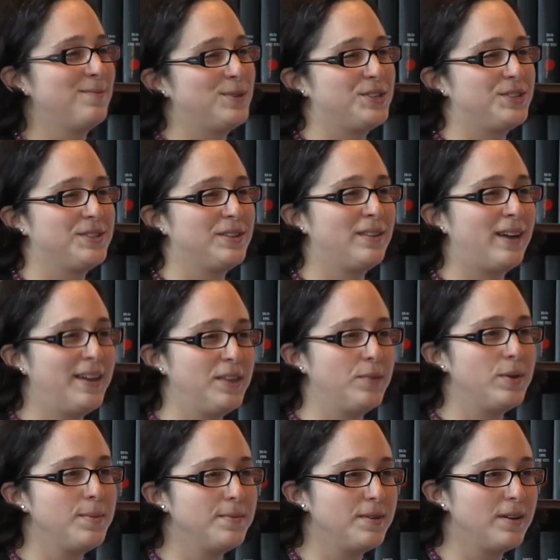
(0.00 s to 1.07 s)
which is the line that
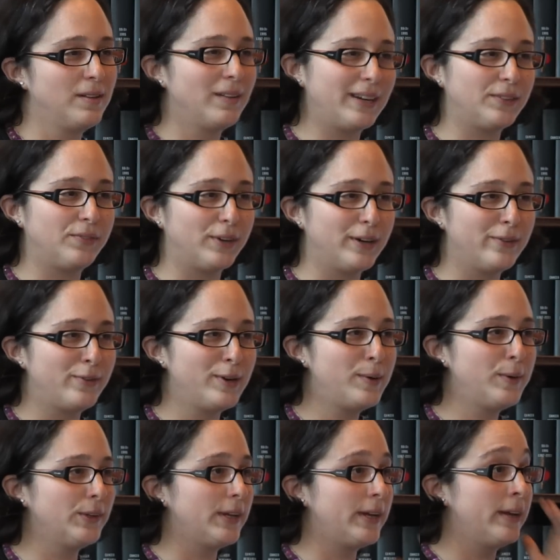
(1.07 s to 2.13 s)
we neglect very
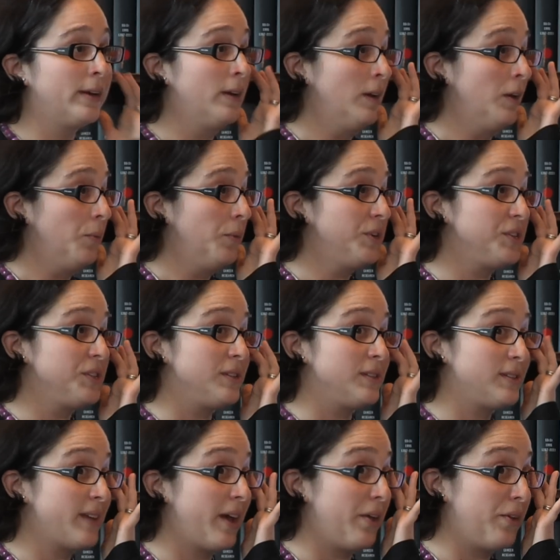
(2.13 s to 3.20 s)
frequently, which is the
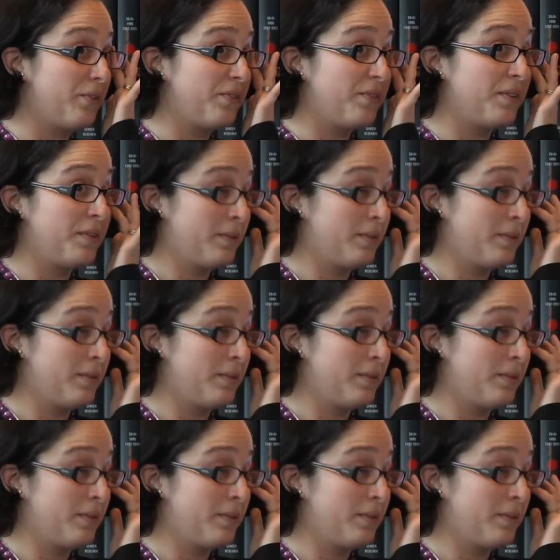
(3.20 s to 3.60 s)
self.